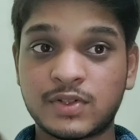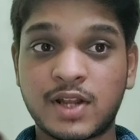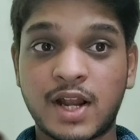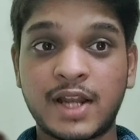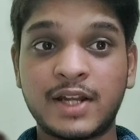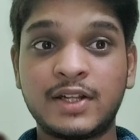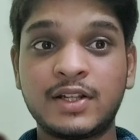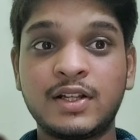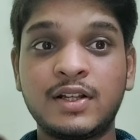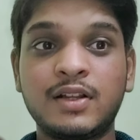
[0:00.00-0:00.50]

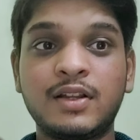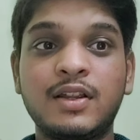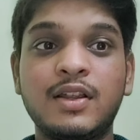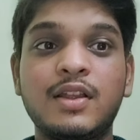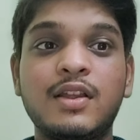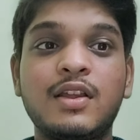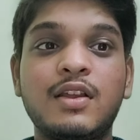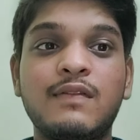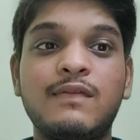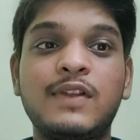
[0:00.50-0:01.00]
Writer
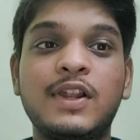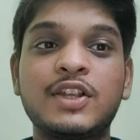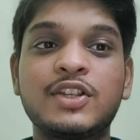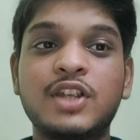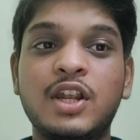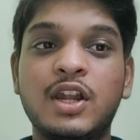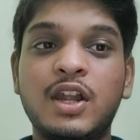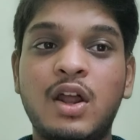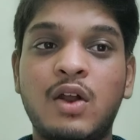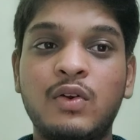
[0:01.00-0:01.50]
flesh
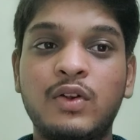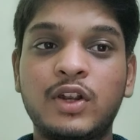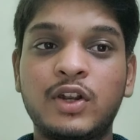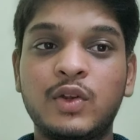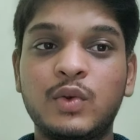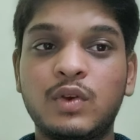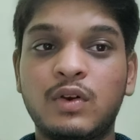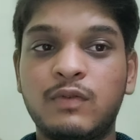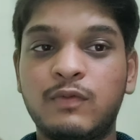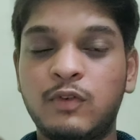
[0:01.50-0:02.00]
it out
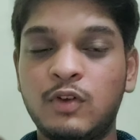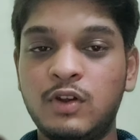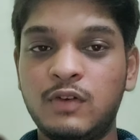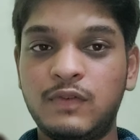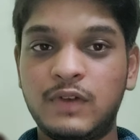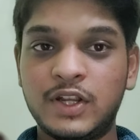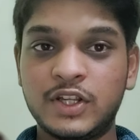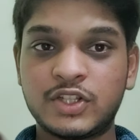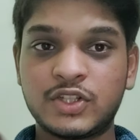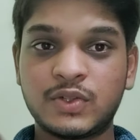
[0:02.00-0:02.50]
into a
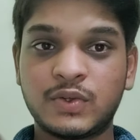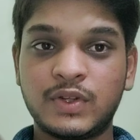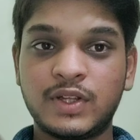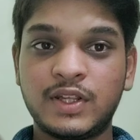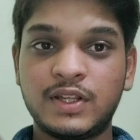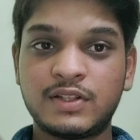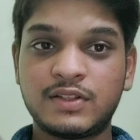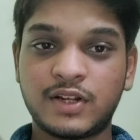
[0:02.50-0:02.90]
full-fledged stories.